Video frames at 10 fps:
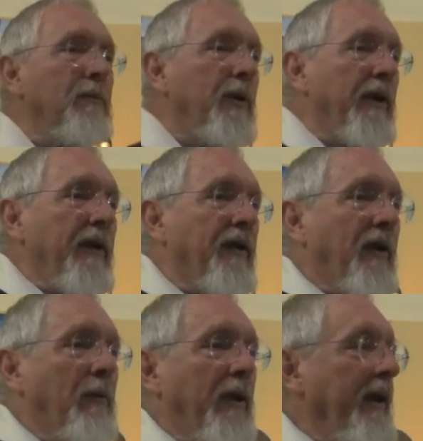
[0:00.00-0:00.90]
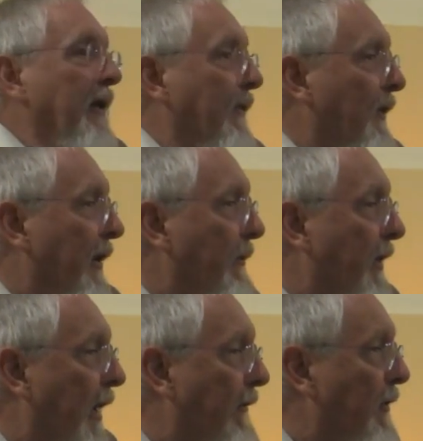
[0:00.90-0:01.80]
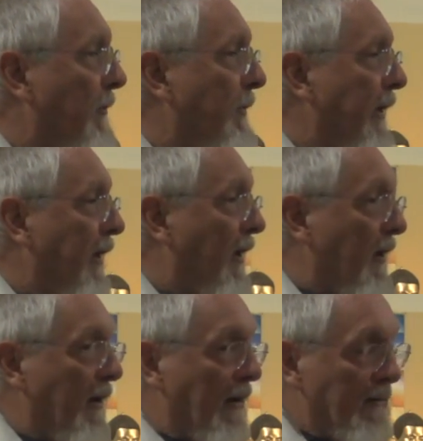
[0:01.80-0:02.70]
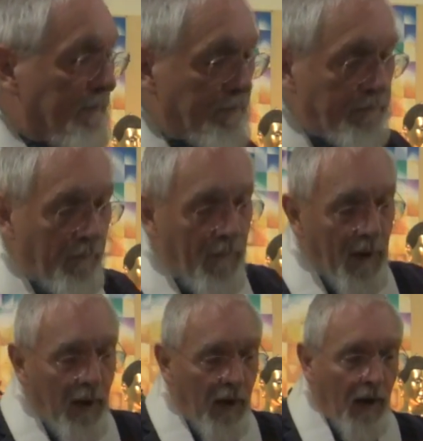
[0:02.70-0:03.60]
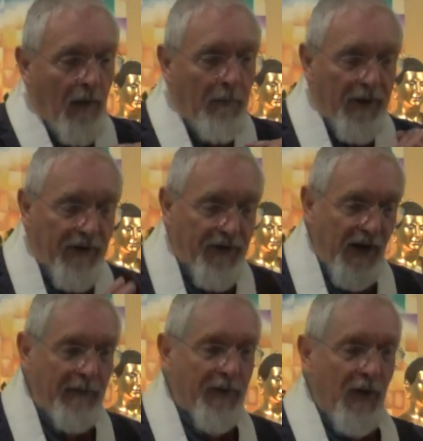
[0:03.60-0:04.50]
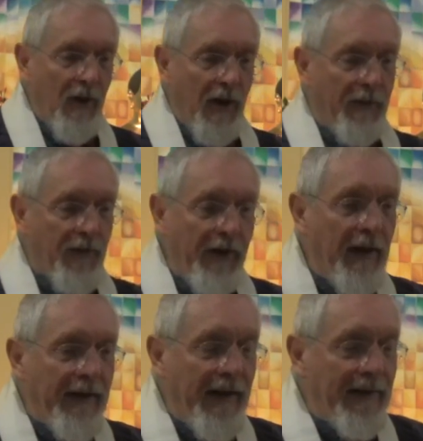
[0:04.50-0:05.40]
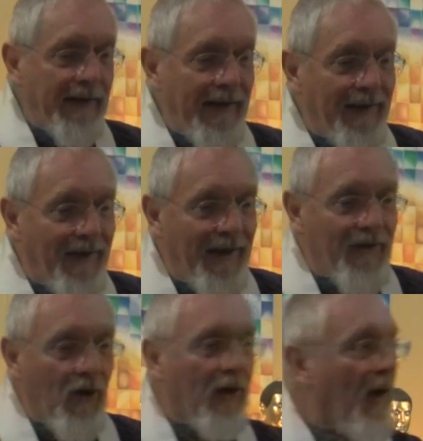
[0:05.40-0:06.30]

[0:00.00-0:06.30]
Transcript: put it in somebody else, and it will carry on being a heart. But at the same time, so it's got a